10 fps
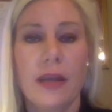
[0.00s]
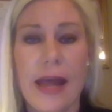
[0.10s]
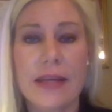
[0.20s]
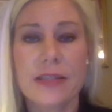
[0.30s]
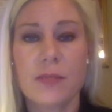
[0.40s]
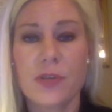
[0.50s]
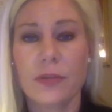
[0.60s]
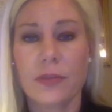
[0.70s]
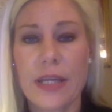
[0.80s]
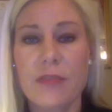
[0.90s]
and asked him
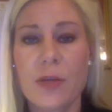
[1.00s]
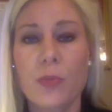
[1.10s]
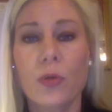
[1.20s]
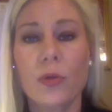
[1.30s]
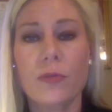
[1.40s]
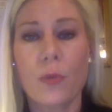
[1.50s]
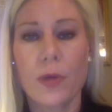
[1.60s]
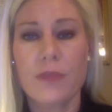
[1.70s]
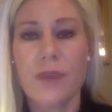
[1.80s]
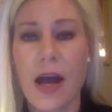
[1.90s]
to leave, he pulled a
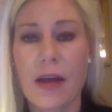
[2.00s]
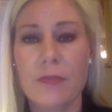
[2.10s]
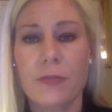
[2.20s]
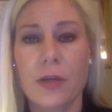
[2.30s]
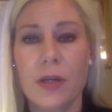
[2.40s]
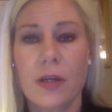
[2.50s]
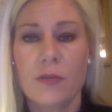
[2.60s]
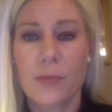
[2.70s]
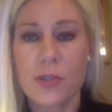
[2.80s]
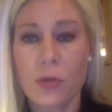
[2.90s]
.45
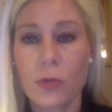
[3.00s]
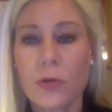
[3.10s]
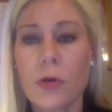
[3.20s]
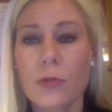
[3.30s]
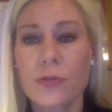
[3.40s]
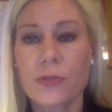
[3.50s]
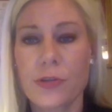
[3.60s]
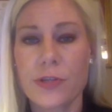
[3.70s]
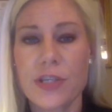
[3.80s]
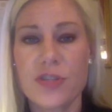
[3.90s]
from a shoulder holster
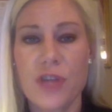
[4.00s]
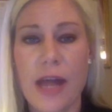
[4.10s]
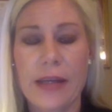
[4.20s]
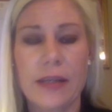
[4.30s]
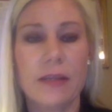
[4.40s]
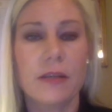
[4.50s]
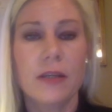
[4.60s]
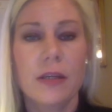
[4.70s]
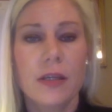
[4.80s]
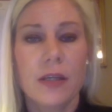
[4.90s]
under his jacket
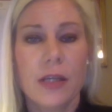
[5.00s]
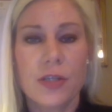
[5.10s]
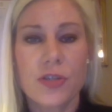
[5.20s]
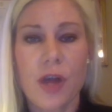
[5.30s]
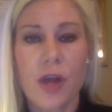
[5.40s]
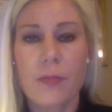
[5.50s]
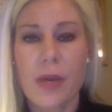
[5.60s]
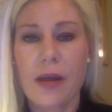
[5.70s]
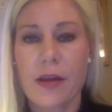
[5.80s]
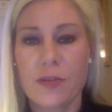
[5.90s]
and shot
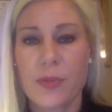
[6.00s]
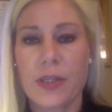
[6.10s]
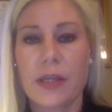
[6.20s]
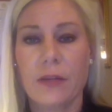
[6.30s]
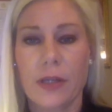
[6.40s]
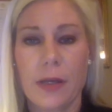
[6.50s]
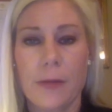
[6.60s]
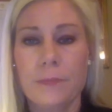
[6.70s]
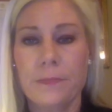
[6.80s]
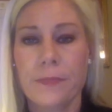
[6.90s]
my husband, killing
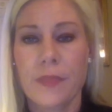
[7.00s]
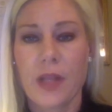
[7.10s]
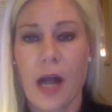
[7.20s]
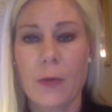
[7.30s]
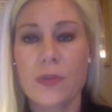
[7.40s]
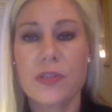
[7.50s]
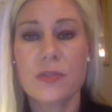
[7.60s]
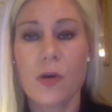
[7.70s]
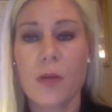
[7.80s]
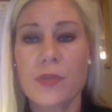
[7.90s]
him. I was
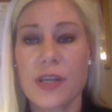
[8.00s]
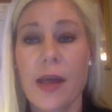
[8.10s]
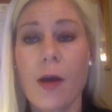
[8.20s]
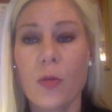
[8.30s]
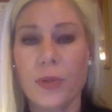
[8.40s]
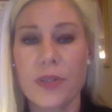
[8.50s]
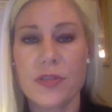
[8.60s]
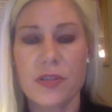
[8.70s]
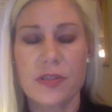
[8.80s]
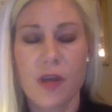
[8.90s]
disarmed and
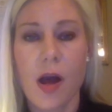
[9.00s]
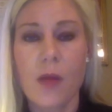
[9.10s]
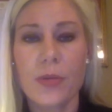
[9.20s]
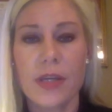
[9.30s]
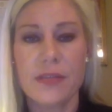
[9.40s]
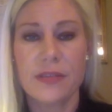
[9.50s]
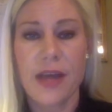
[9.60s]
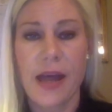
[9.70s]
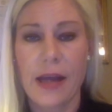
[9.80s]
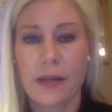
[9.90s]
helpless to stop his
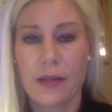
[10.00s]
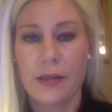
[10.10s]
attack.